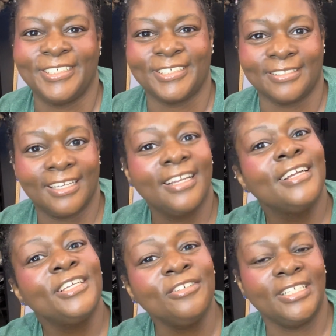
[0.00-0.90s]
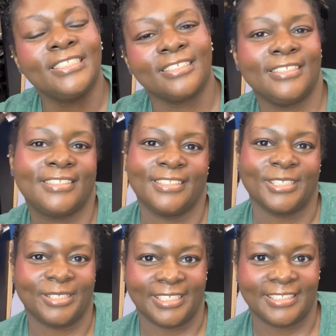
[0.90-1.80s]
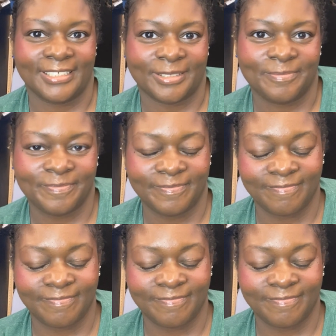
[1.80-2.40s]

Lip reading: you need to listen to criticism.